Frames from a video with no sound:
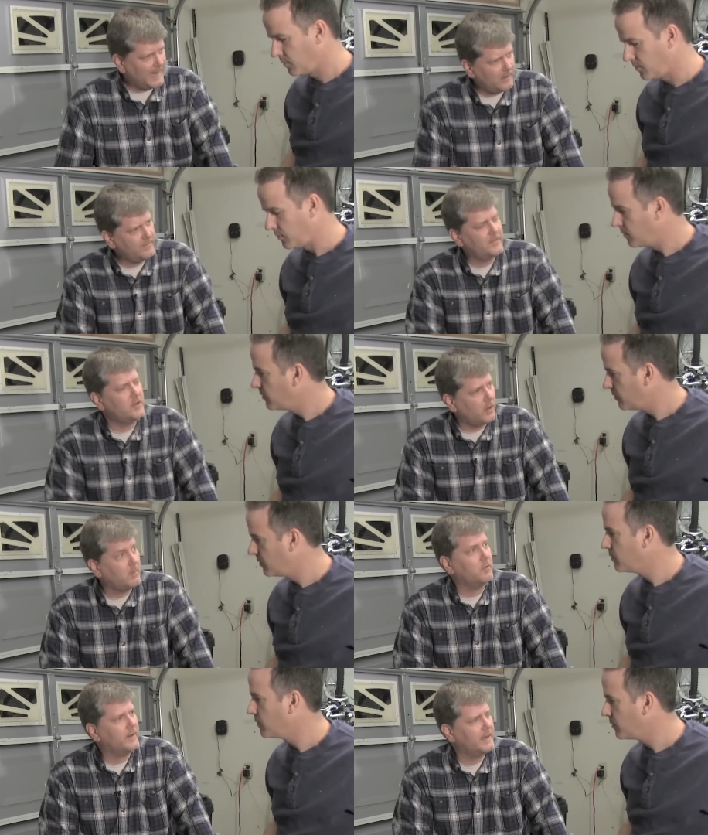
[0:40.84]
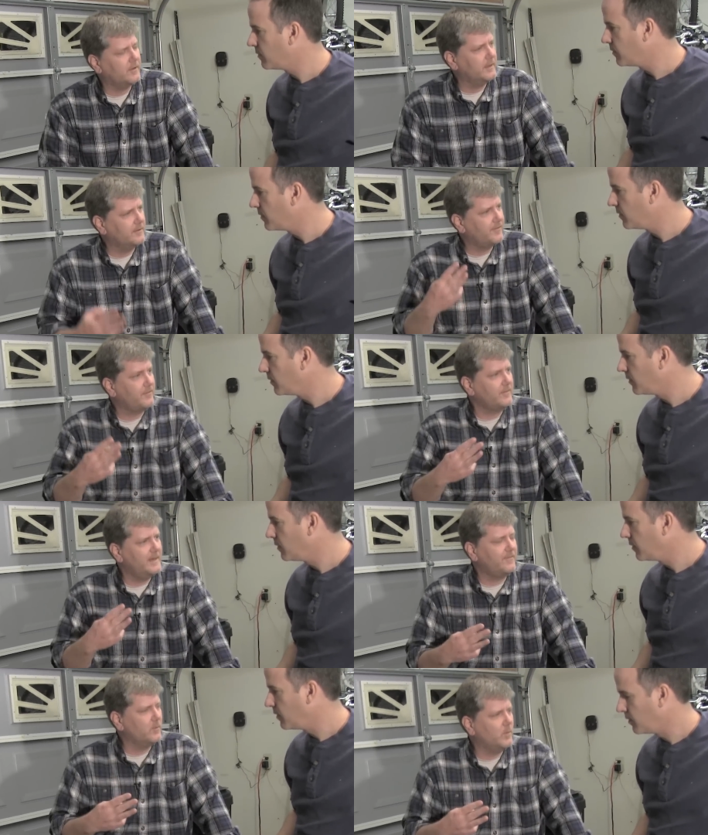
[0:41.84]
Speaker 1: out of the carburetor, and there's
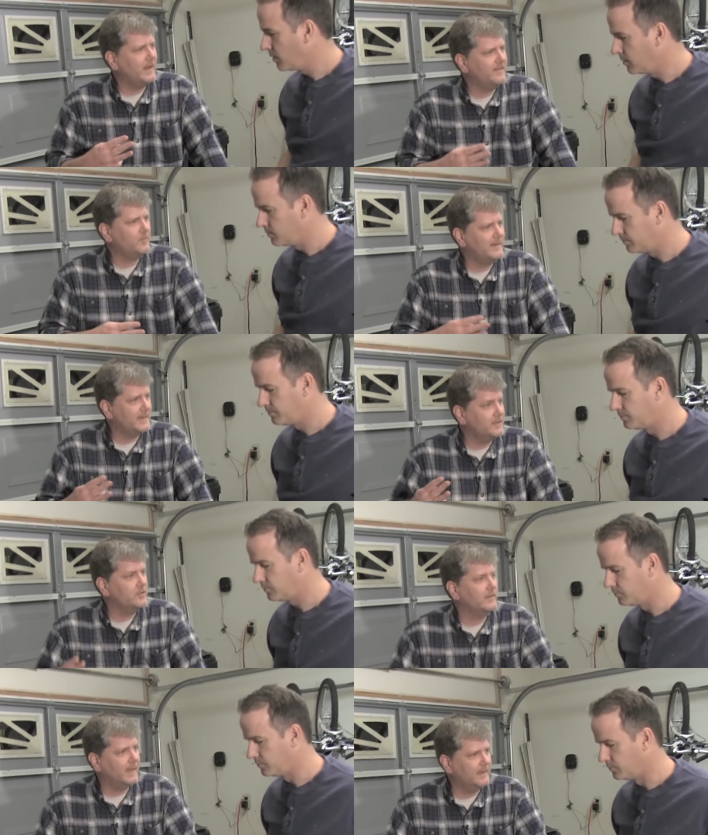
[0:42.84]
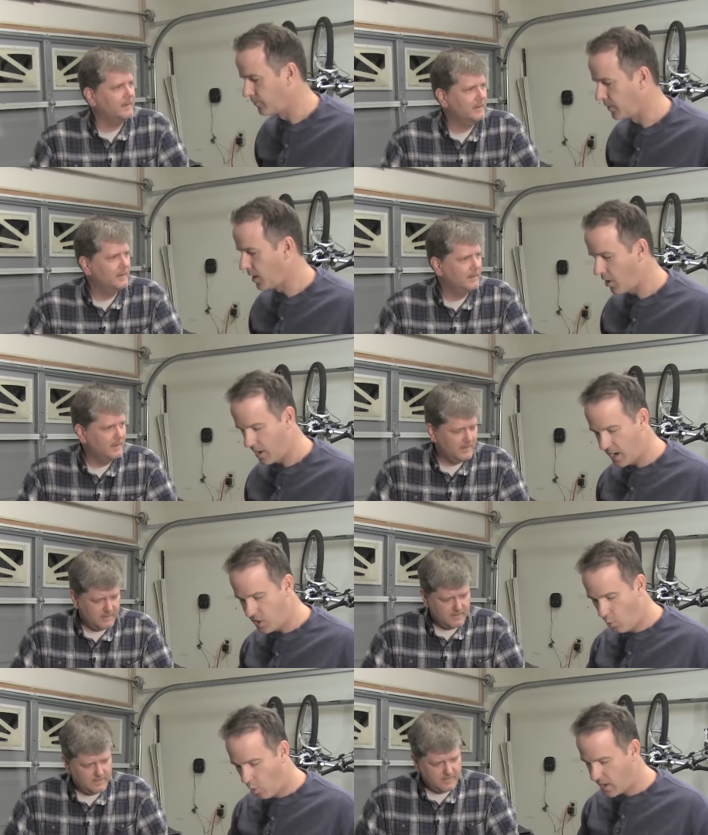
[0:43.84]
three different ways we can do that. All right, I
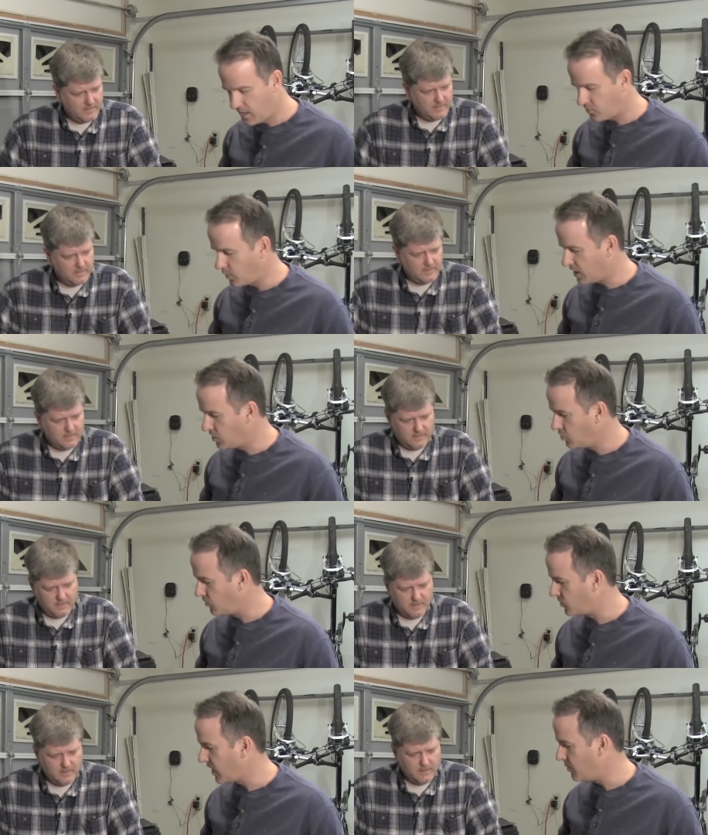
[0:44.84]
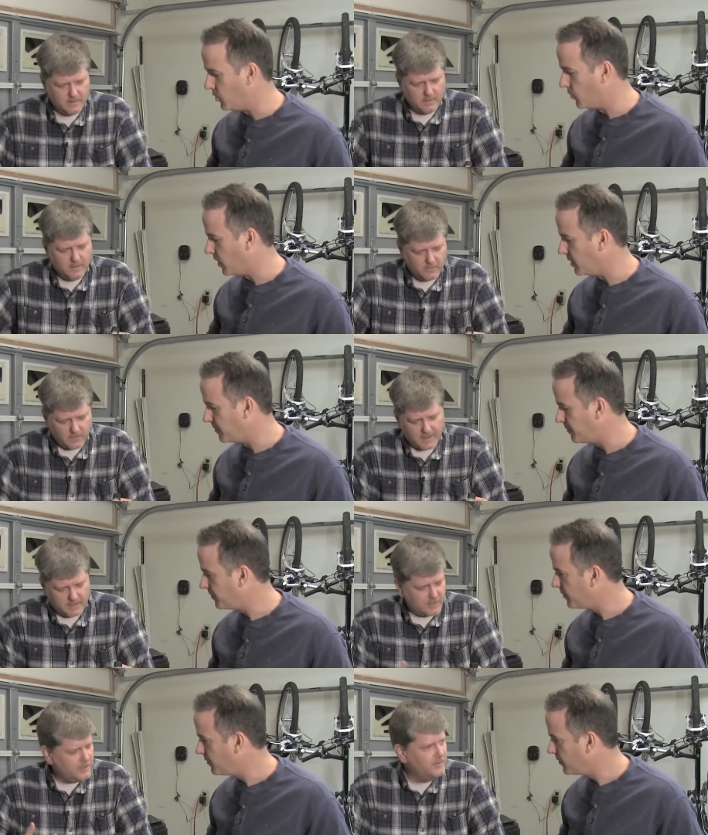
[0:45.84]
know one is we can use STA-BIL, right?
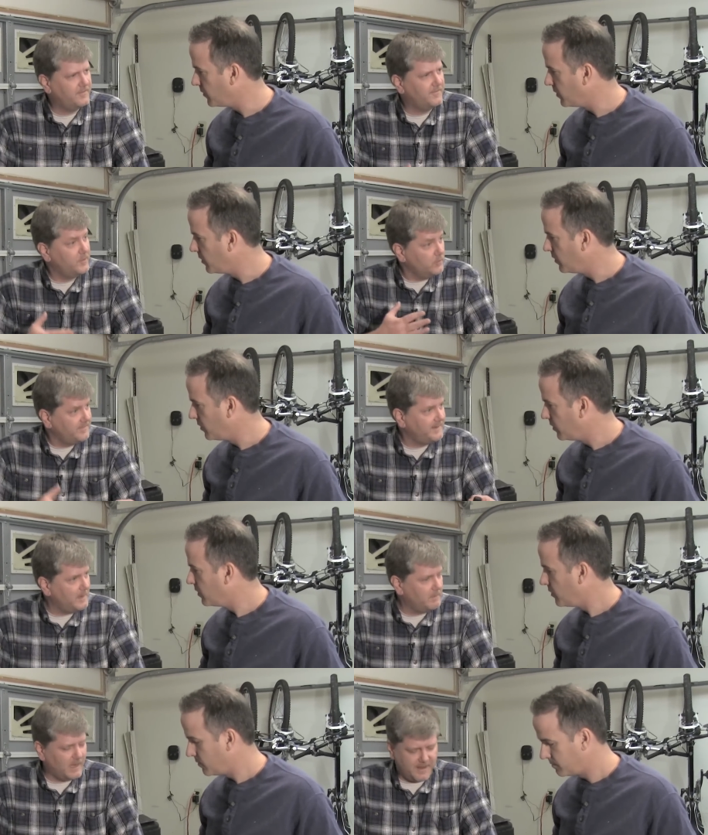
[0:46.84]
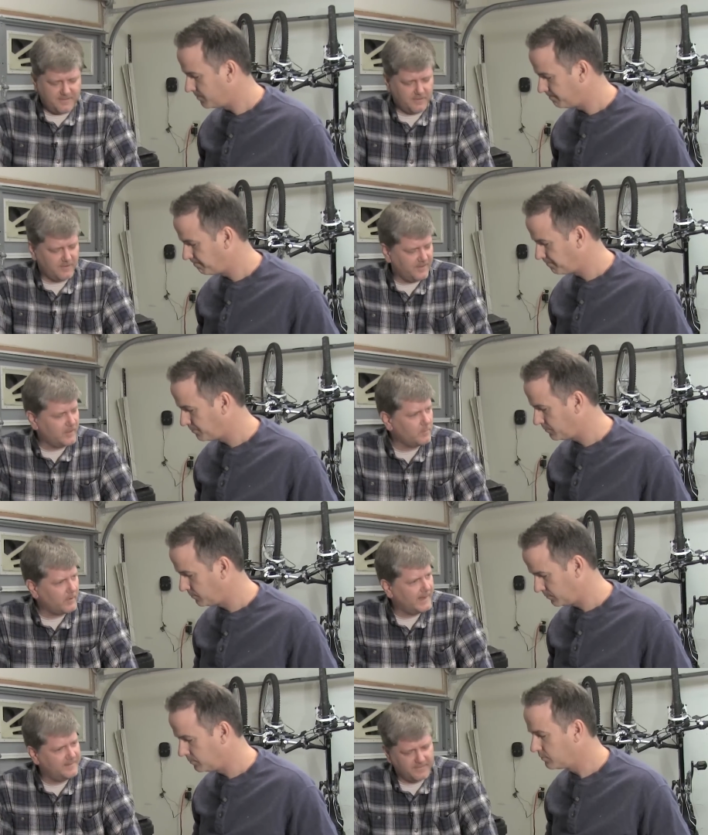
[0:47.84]
Right, you can use a fuel stabilizer. There's other
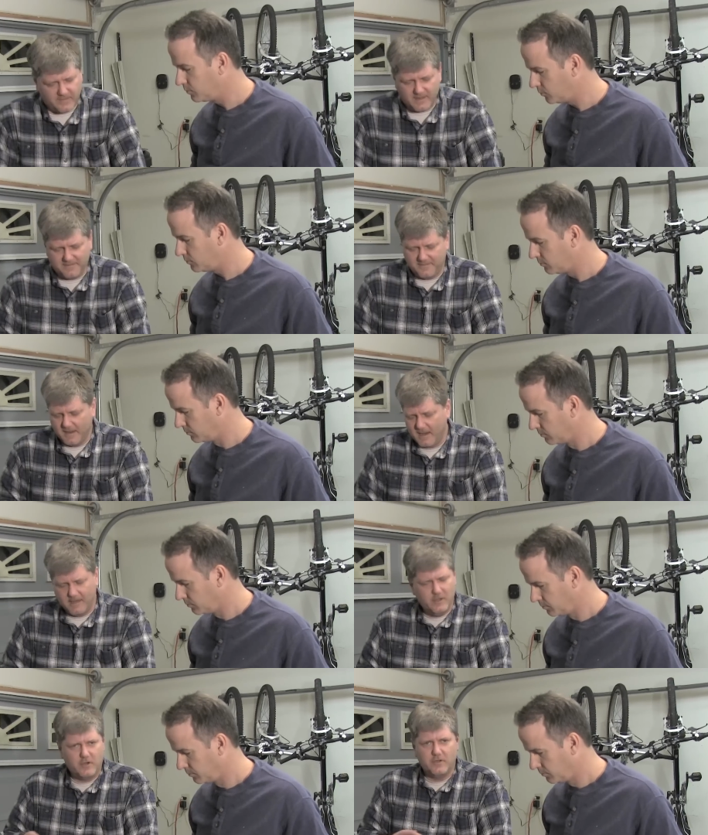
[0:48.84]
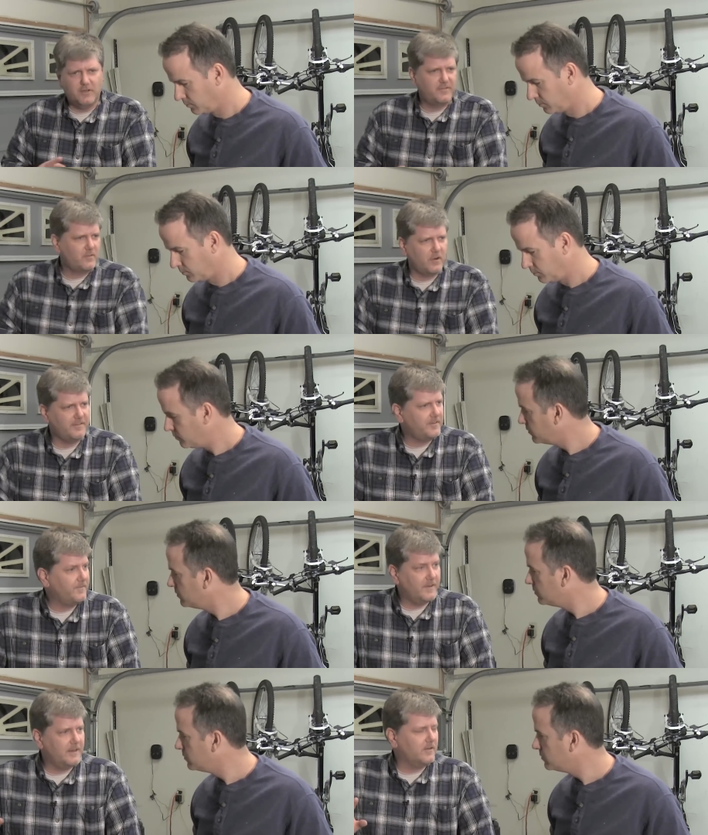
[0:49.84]
brands of this, and you can just cross
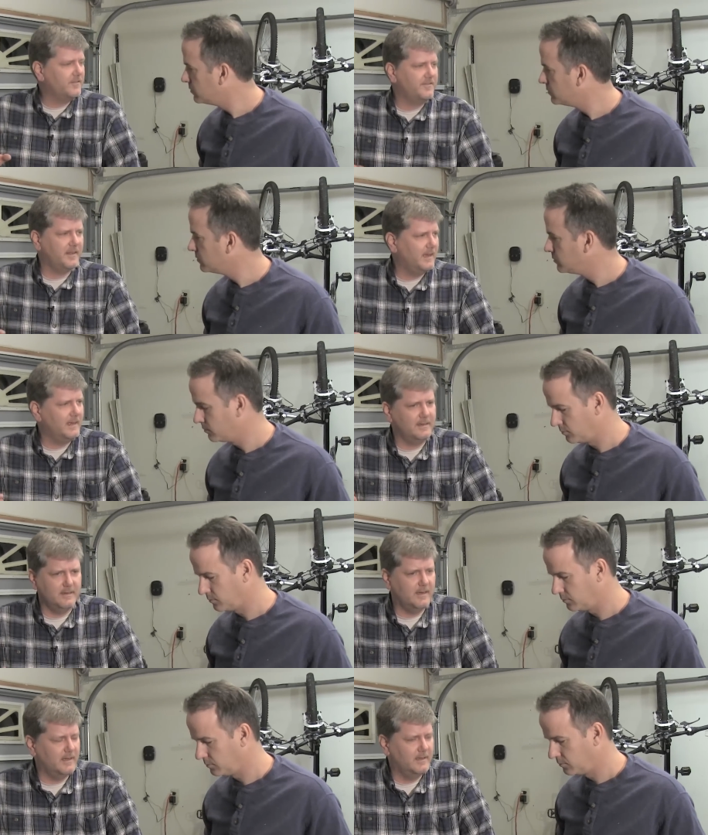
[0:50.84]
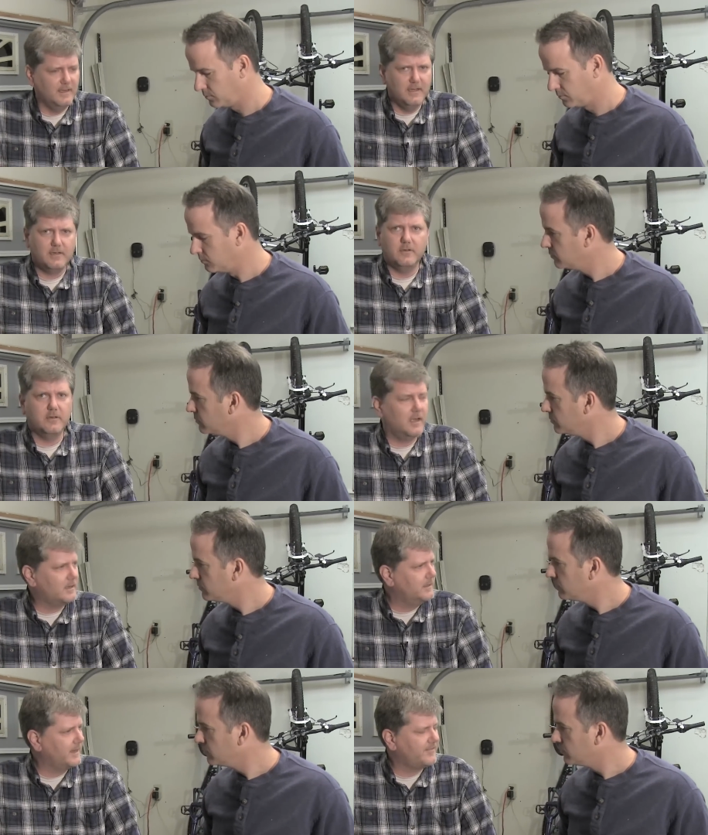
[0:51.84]
your fingers and uh, good
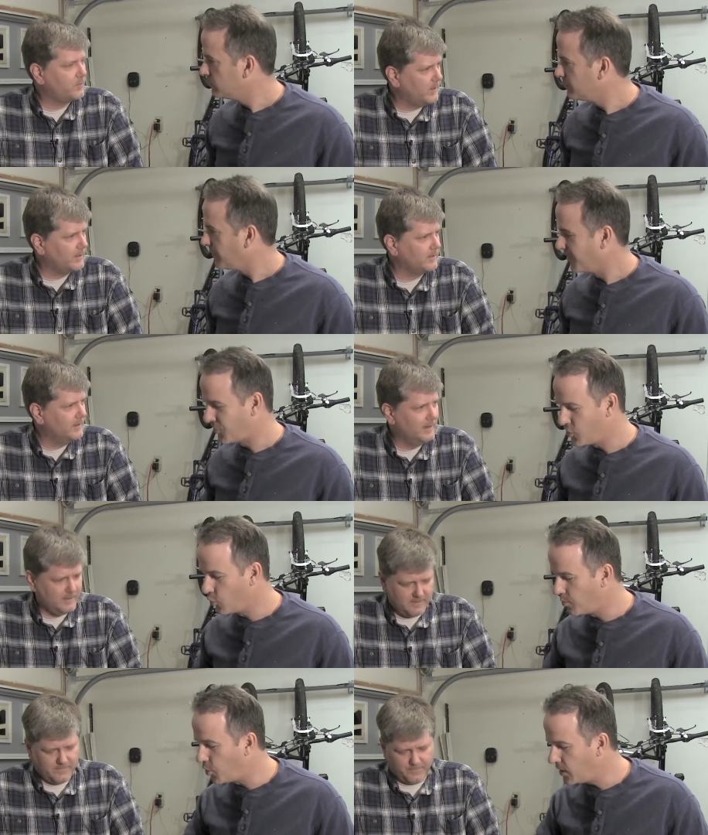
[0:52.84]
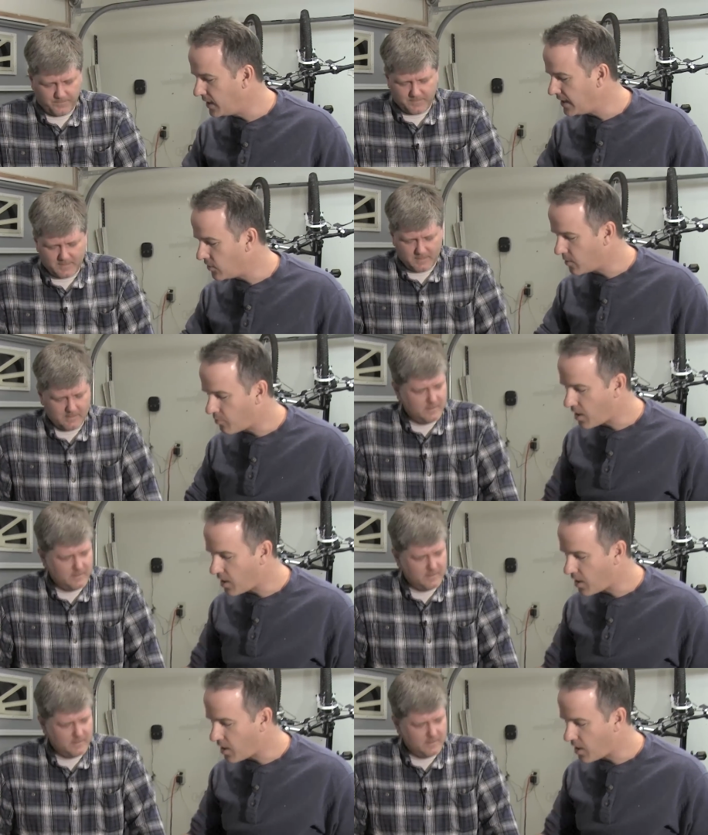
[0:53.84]
luck next winter.
Speaker 2: So you would put it in here. The